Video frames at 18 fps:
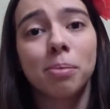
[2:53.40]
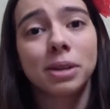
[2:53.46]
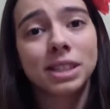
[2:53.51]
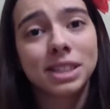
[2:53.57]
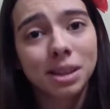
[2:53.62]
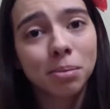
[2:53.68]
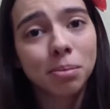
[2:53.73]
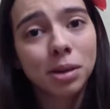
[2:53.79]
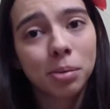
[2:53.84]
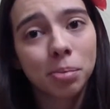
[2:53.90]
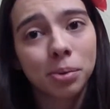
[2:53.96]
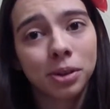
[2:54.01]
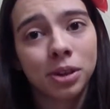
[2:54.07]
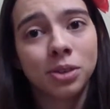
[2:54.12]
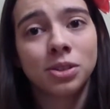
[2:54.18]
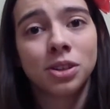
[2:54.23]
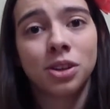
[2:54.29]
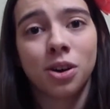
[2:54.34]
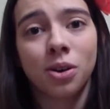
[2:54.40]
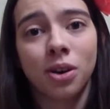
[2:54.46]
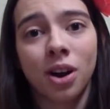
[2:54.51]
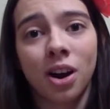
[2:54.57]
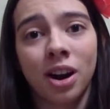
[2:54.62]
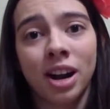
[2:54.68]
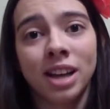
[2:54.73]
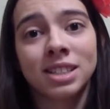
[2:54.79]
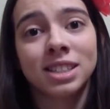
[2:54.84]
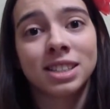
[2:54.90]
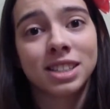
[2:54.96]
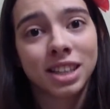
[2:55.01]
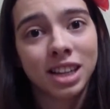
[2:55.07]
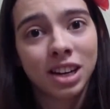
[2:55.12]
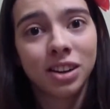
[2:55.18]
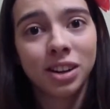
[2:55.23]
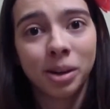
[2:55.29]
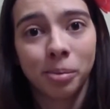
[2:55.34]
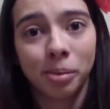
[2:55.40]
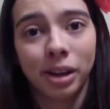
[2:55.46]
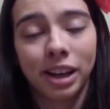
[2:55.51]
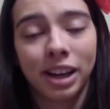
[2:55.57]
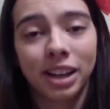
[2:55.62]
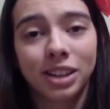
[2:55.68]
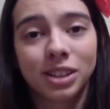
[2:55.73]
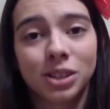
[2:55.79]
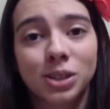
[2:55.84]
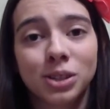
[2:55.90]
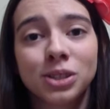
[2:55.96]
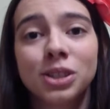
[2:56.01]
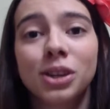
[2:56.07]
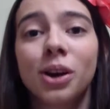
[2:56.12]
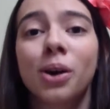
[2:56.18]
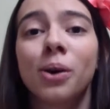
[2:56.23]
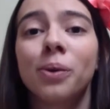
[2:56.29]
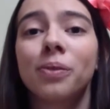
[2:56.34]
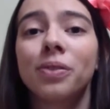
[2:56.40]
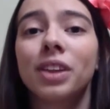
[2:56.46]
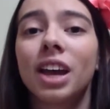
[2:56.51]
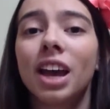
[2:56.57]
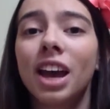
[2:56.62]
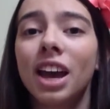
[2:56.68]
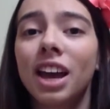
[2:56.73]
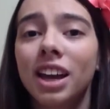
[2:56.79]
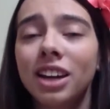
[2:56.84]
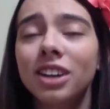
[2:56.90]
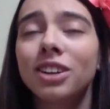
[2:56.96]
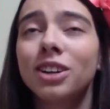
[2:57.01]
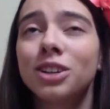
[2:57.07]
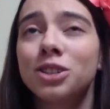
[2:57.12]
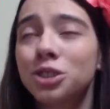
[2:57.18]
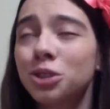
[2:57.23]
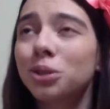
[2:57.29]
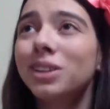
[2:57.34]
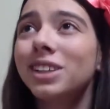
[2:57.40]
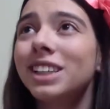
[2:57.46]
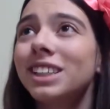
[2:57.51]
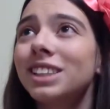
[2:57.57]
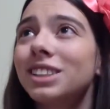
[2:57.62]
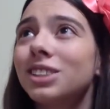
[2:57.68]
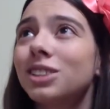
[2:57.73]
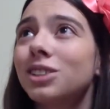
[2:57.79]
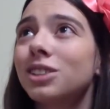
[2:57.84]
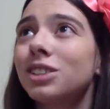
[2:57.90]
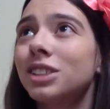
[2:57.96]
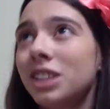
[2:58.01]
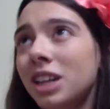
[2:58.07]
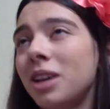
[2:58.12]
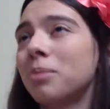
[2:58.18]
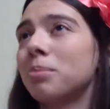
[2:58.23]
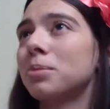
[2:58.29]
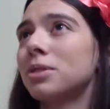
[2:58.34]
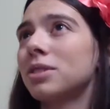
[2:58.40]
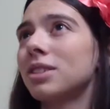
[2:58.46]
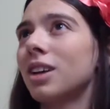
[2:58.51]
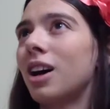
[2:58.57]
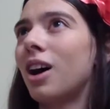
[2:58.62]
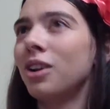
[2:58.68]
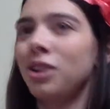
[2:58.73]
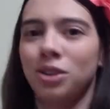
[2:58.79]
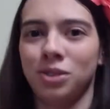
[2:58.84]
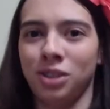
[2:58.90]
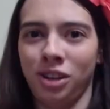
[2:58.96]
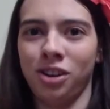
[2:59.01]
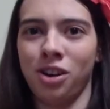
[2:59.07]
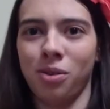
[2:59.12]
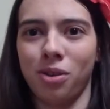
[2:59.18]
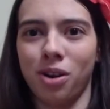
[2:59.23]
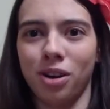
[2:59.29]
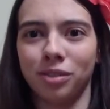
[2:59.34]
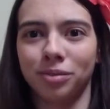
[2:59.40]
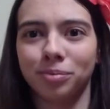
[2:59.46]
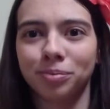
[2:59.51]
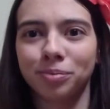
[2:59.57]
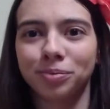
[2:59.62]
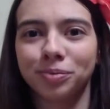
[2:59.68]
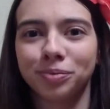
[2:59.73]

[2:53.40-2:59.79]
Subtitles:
But some people use a note card as a security blanket. So here are Julie's tips on using a note card.